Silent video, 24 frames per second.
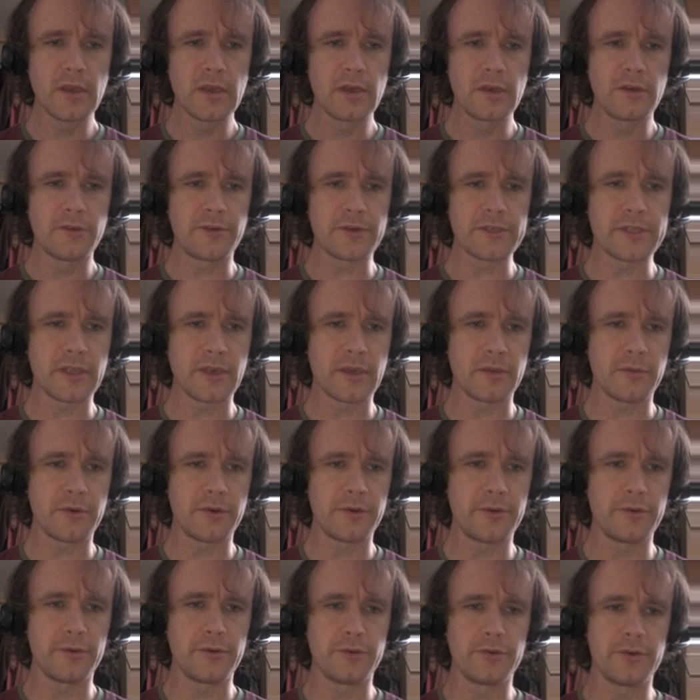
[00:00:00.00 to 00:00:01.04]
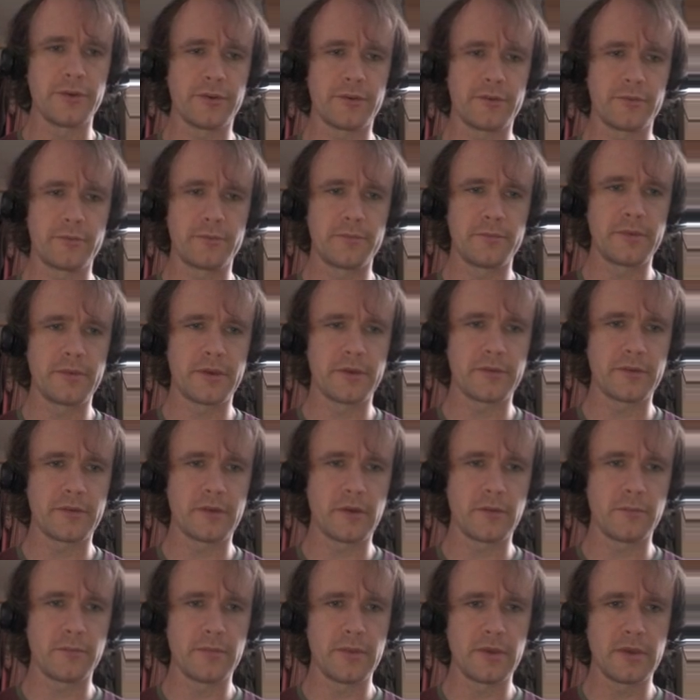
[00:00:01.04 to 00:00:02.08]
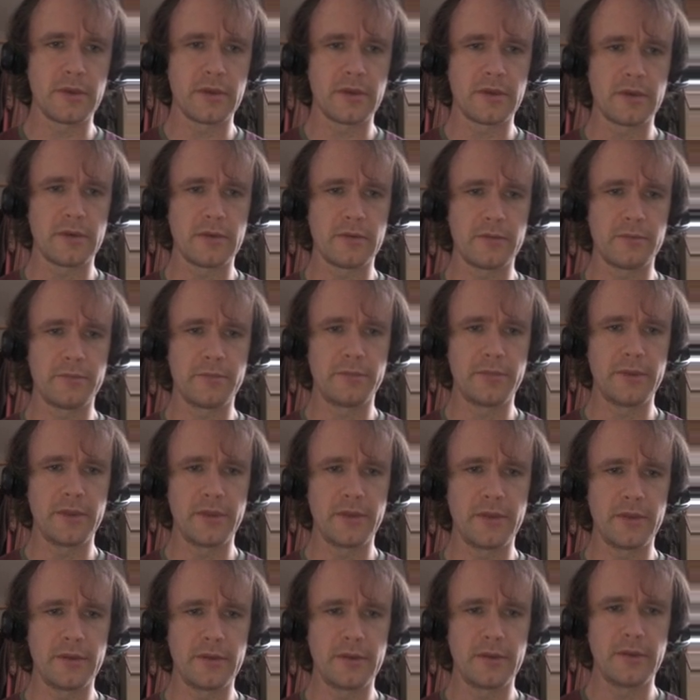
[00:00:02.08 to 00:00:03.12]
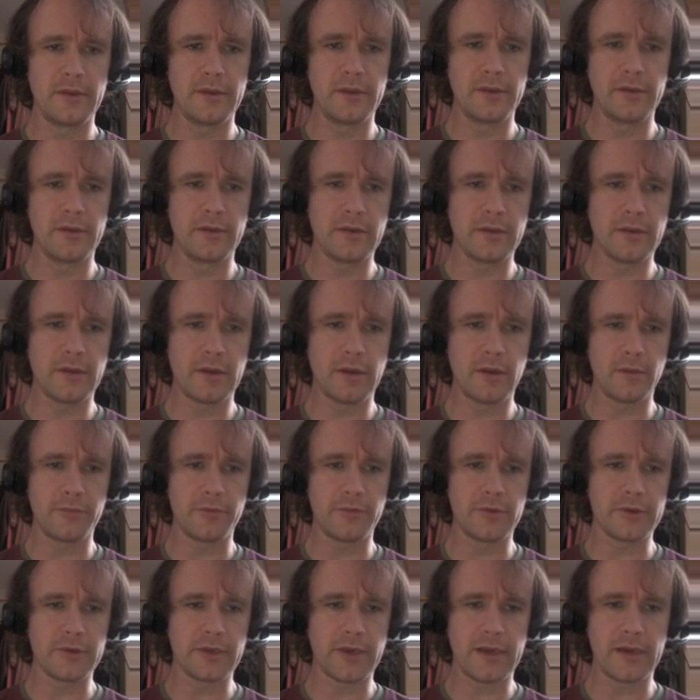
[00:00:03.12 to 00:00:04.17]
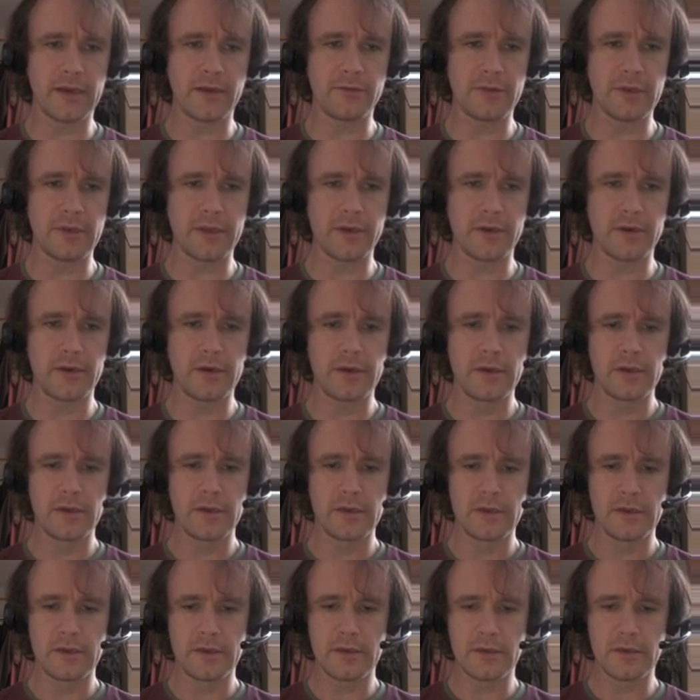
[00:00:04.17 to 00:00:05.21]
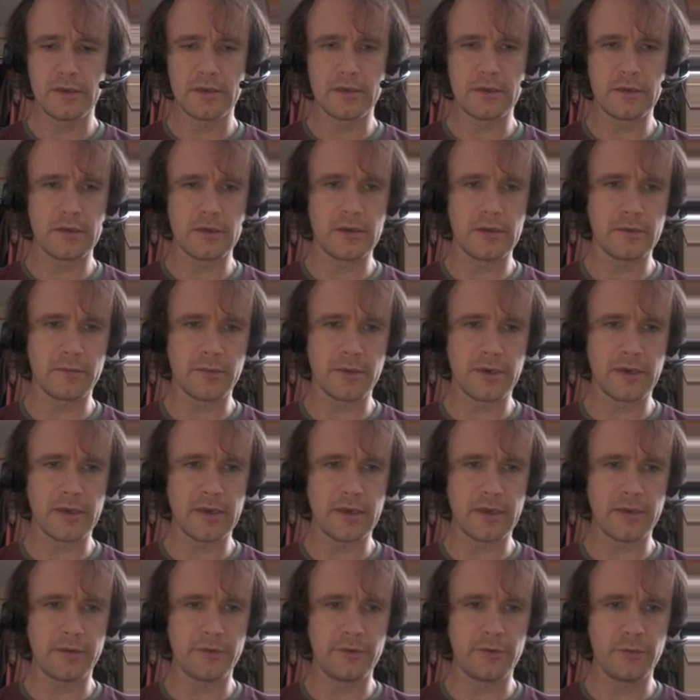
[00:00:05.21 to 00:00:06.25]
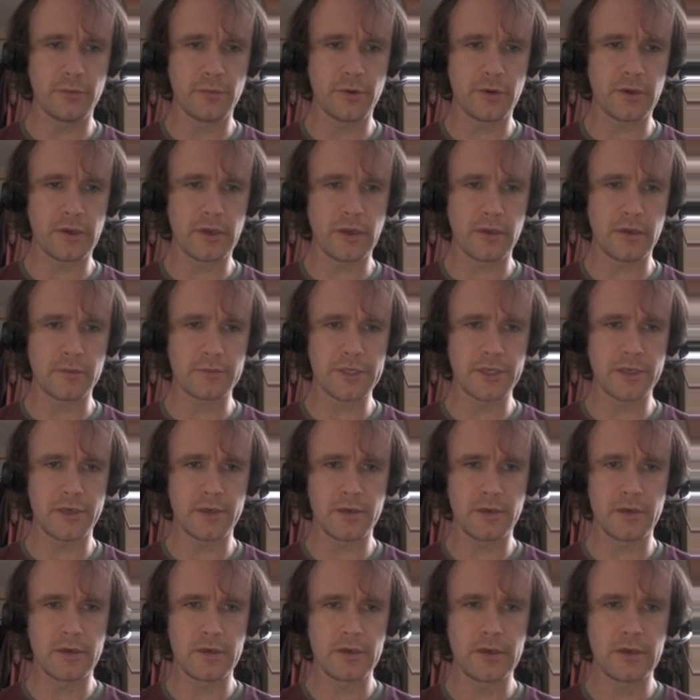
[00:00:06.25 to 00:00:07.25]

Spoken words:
First thing I'm gonna do, just because it'll be helpful to have later, I'm going to add two more columns here.